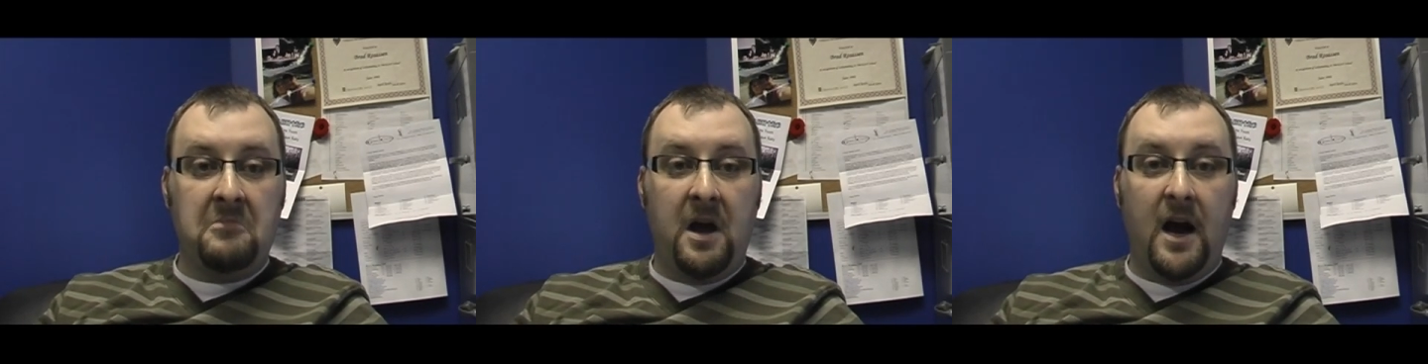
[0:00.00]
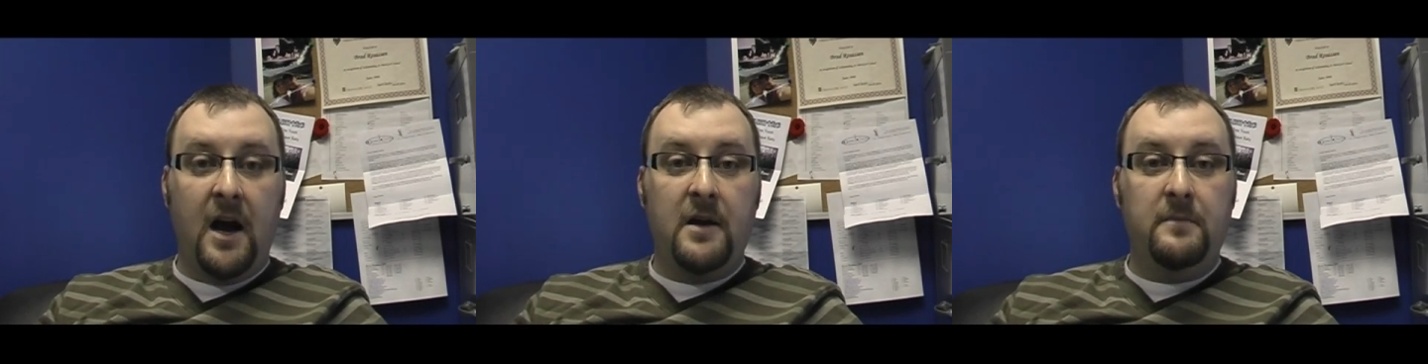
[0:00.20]

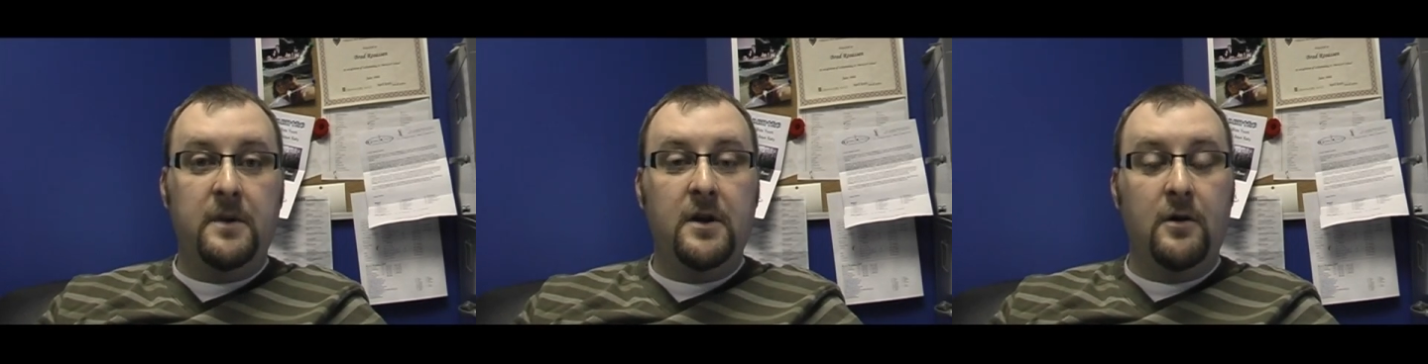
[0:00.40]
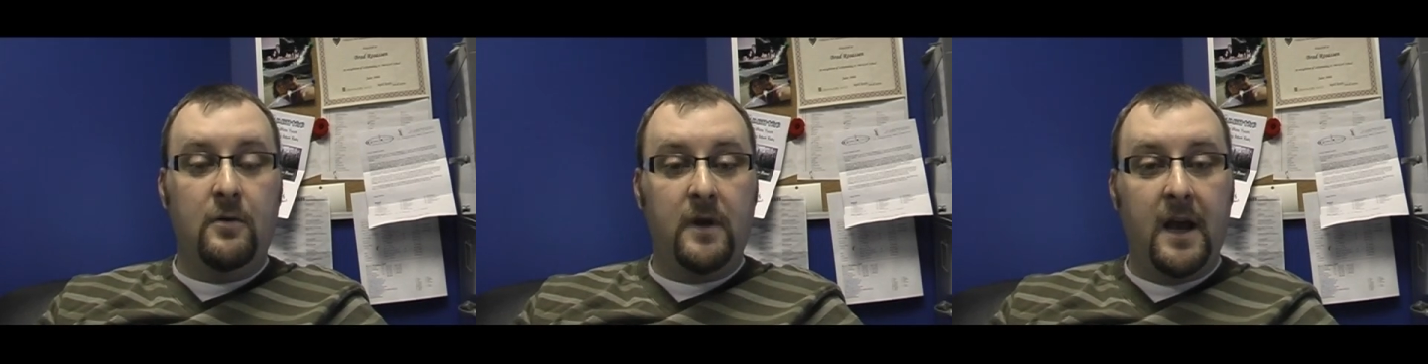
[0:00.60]
I'd
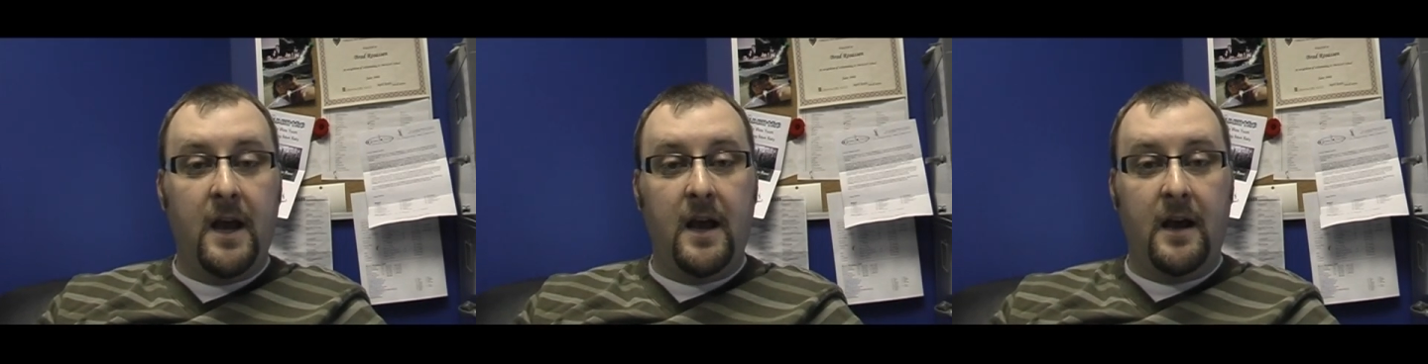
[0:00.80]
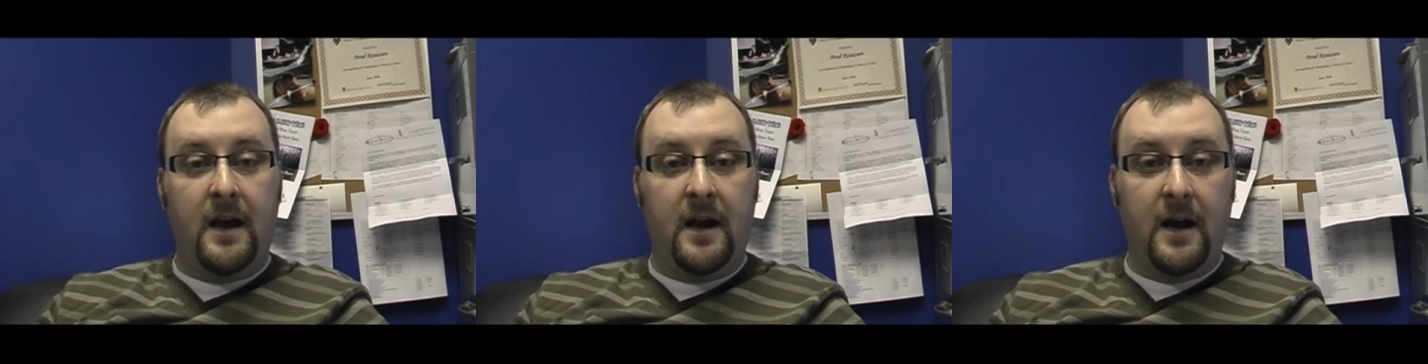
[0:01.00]
be
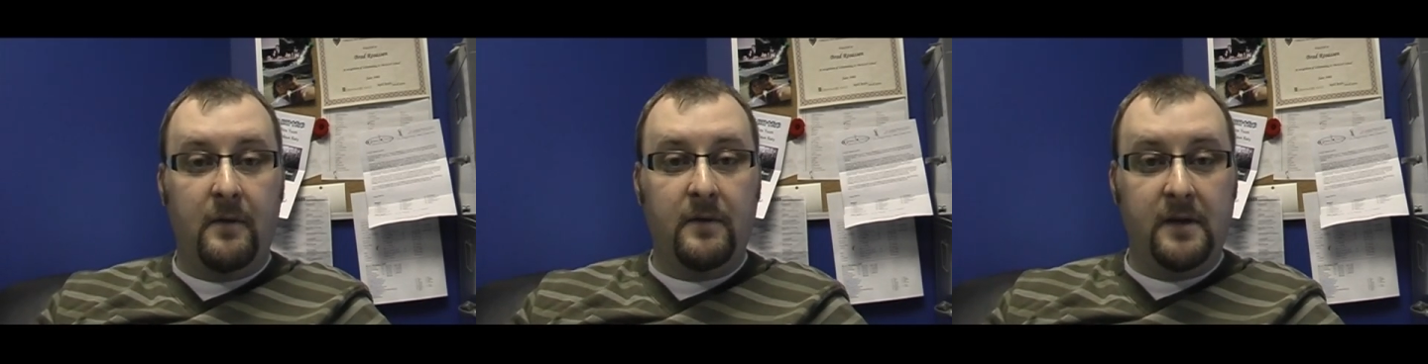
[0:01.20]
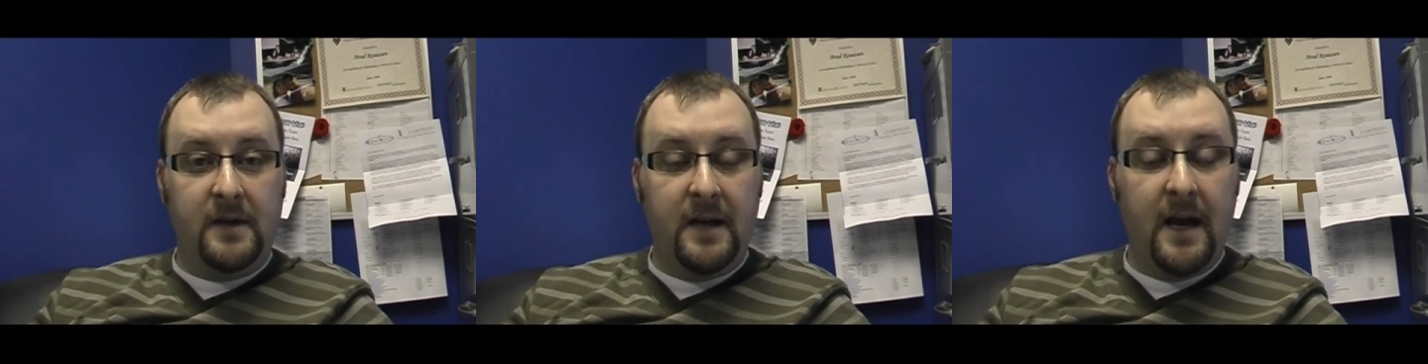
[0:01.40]
okay and I
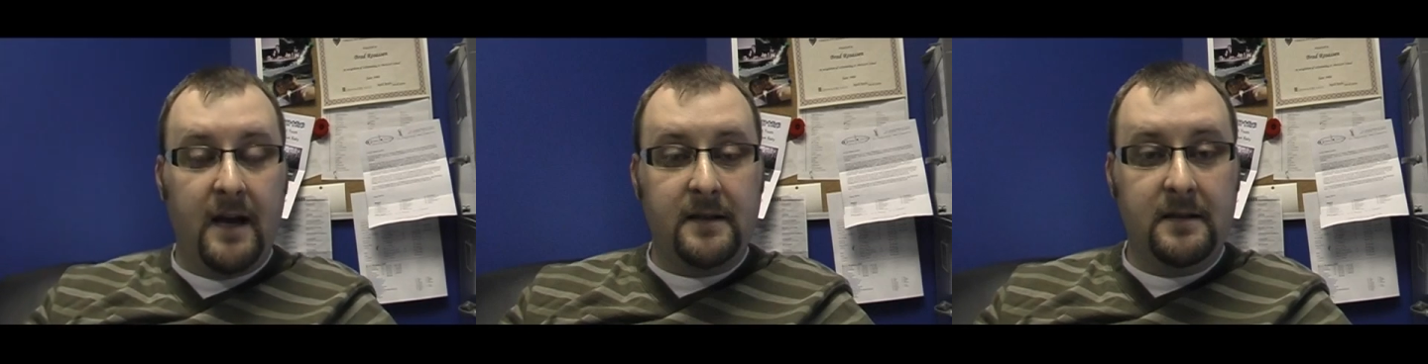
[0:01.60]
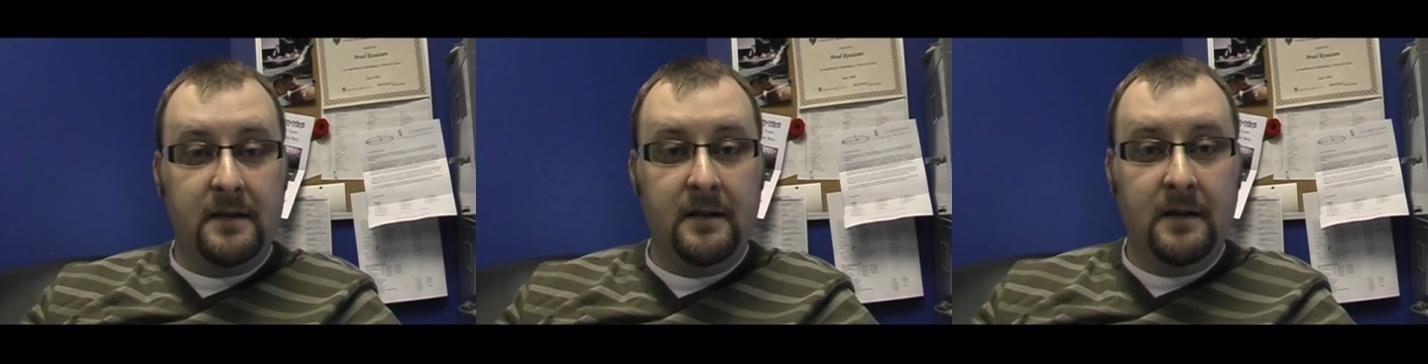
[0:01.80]
would
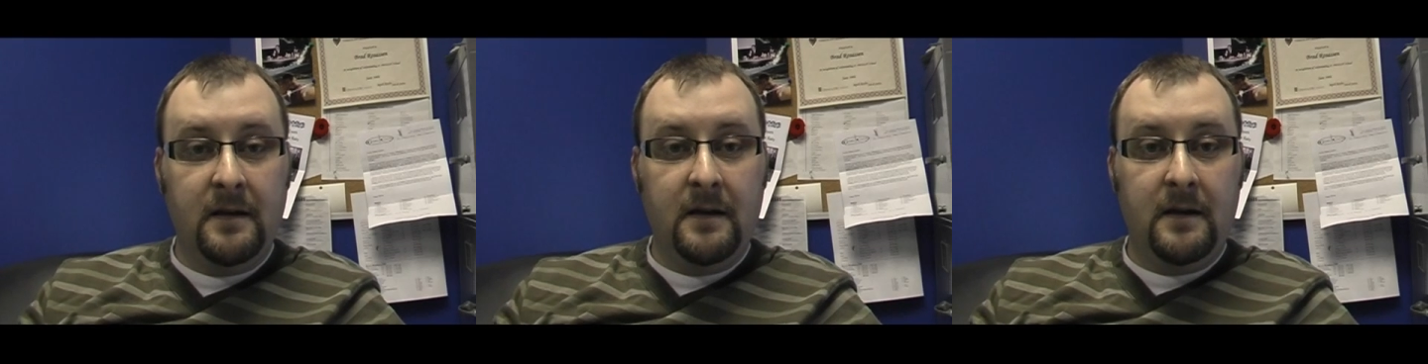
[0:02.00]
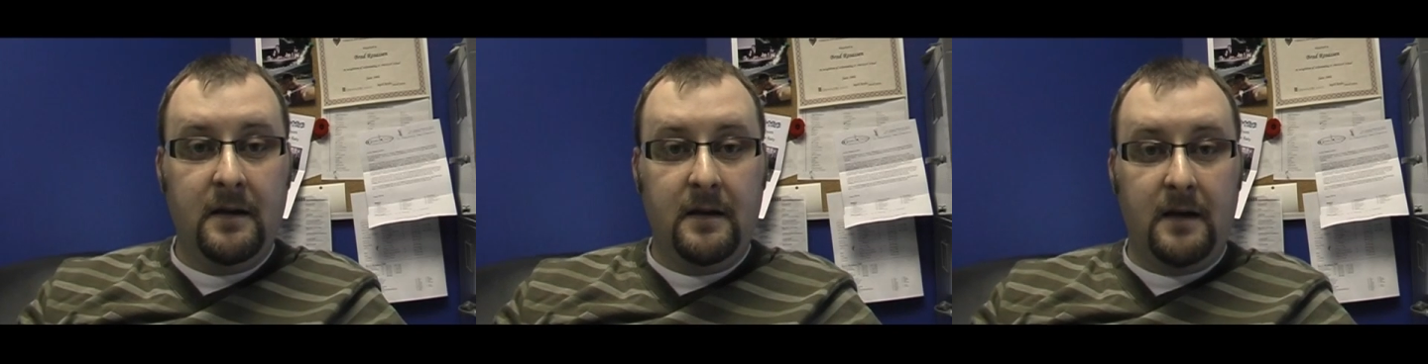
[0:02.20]
get,
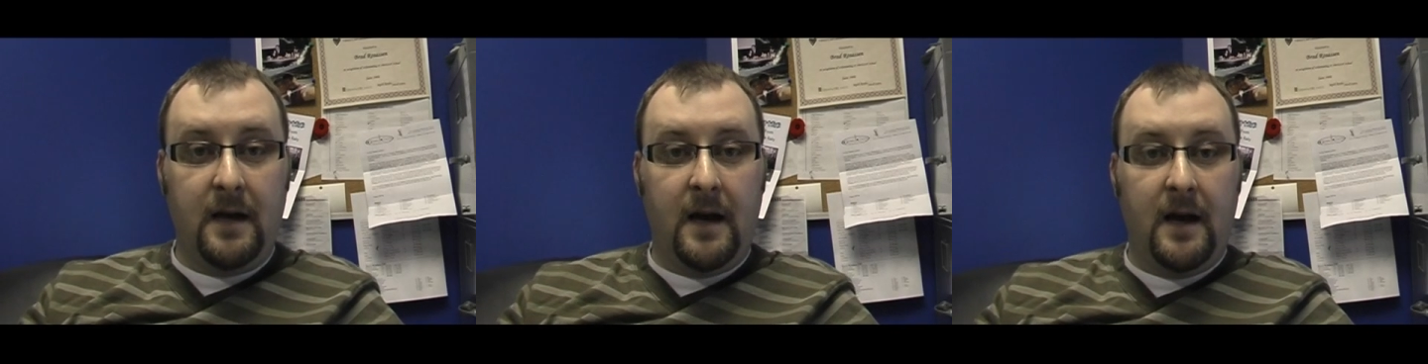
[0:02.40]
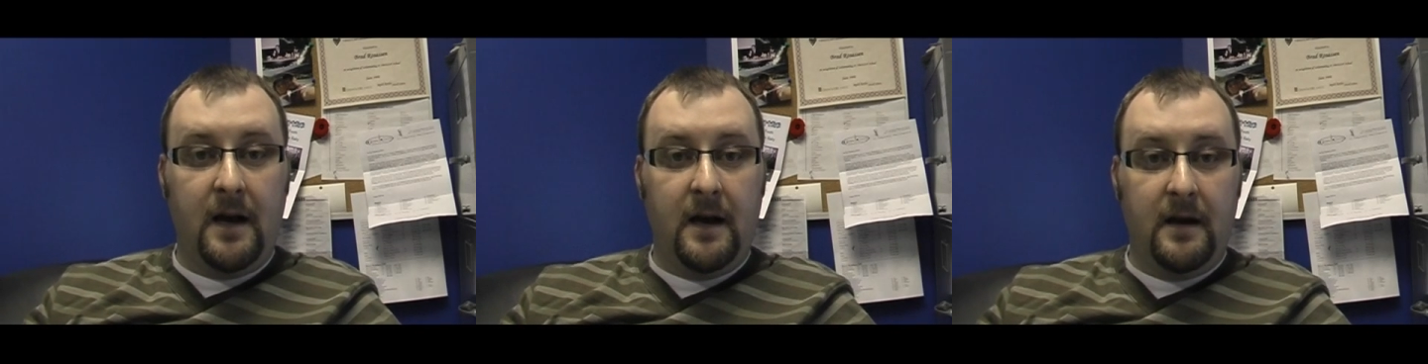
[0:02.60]

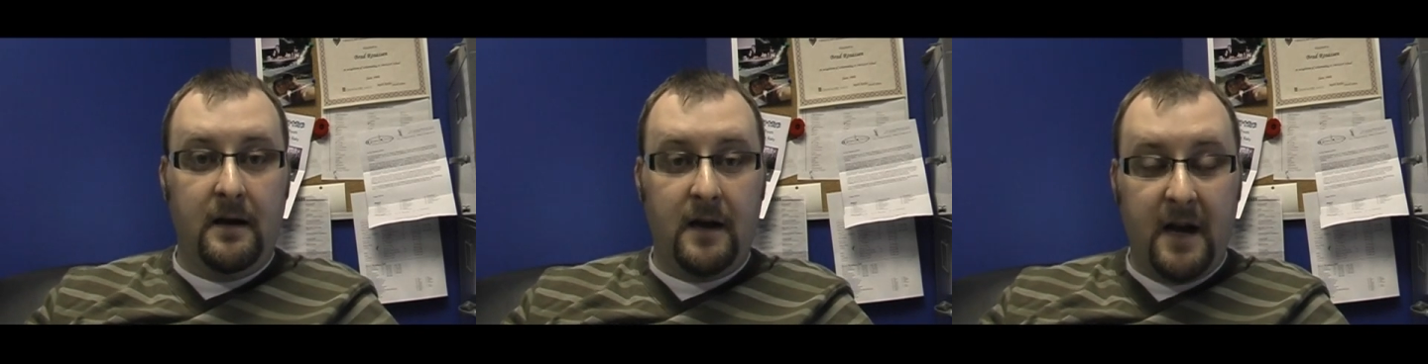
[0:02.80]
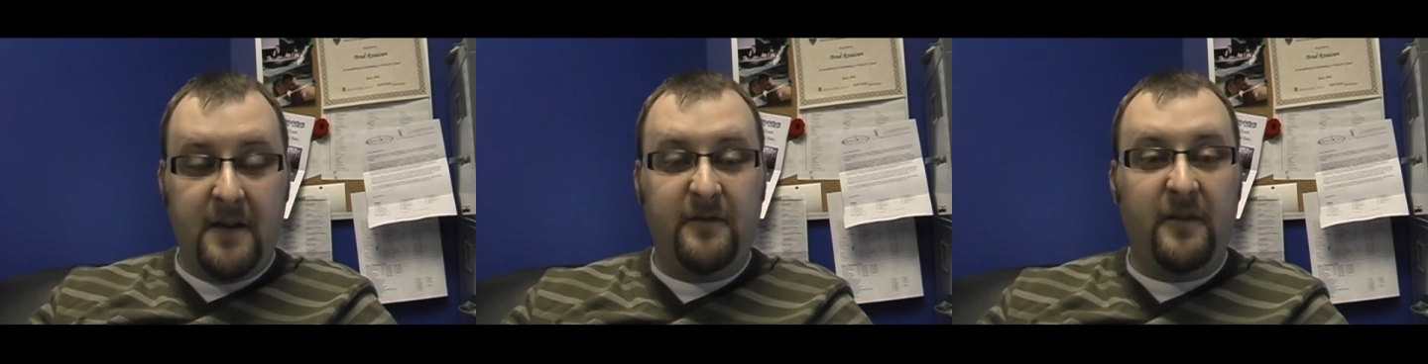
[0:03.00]

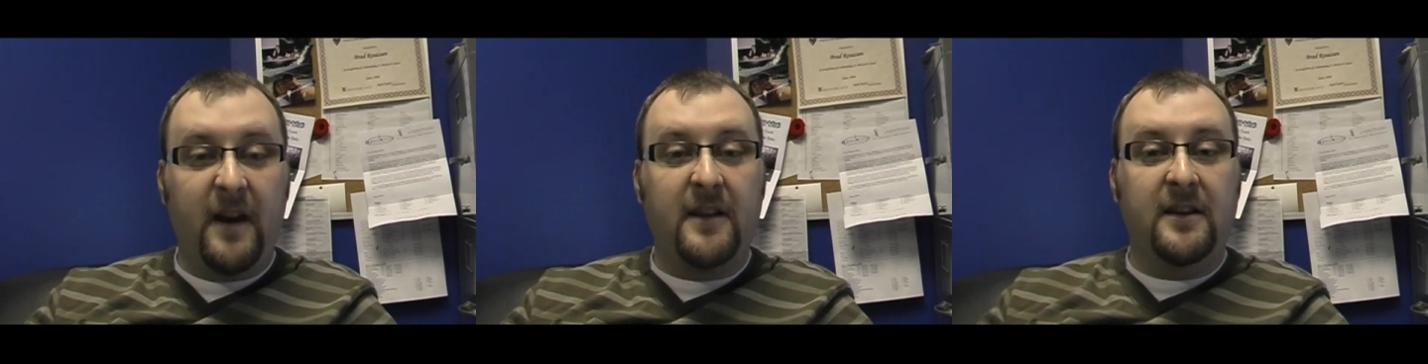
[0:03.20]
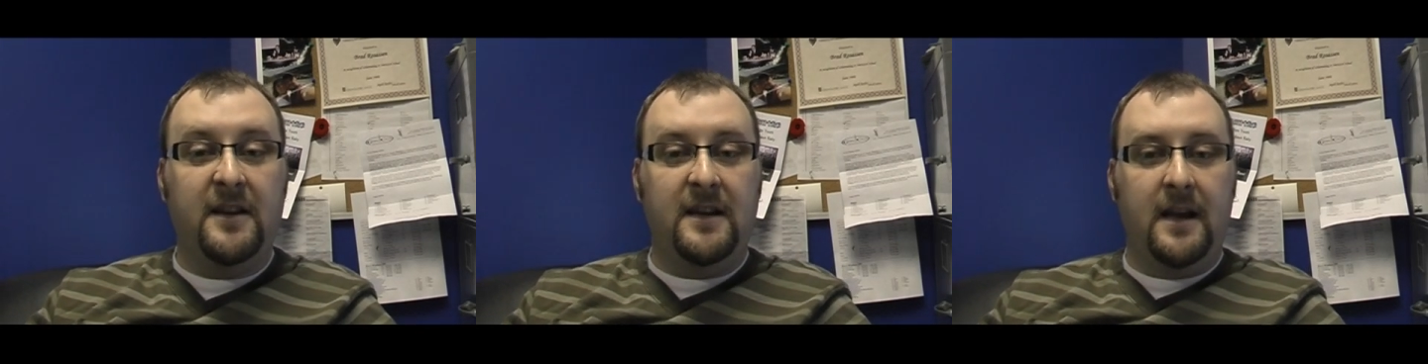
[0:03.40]
I'd
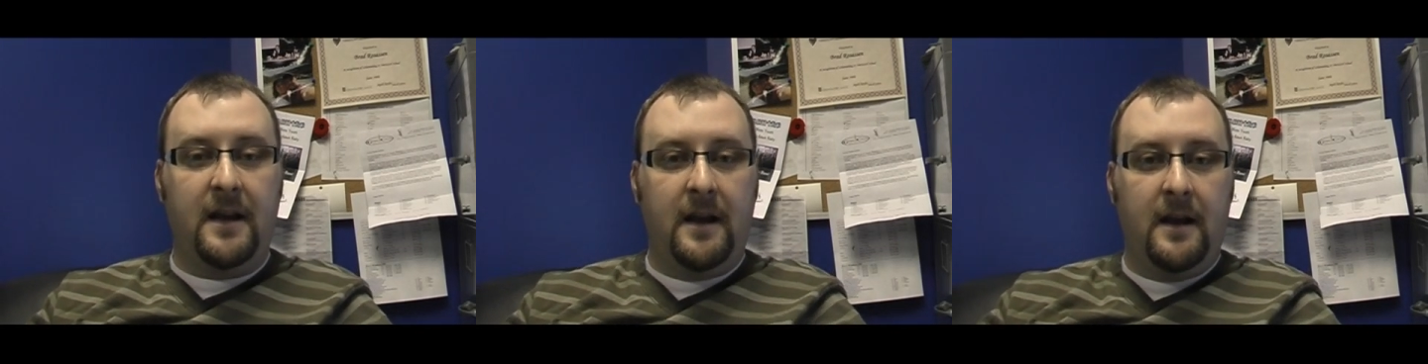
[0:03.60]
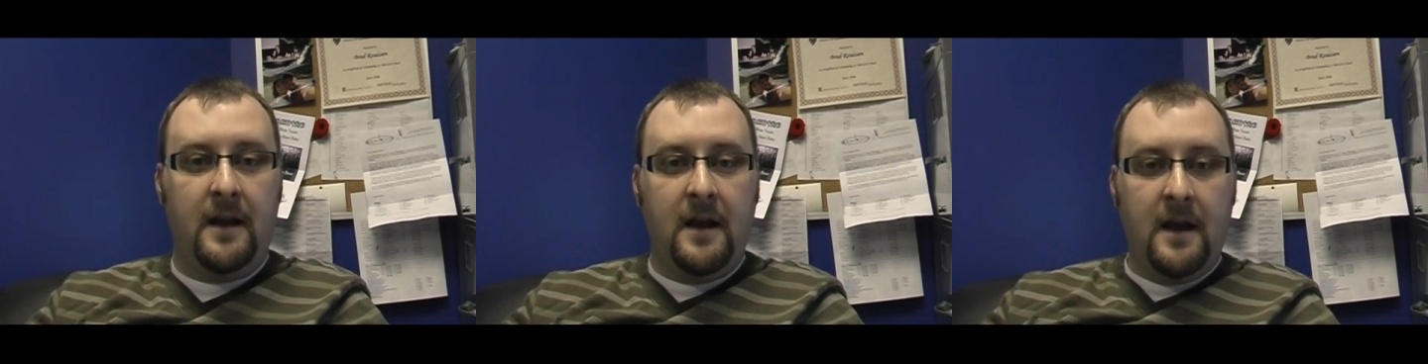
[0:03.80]
finally get it.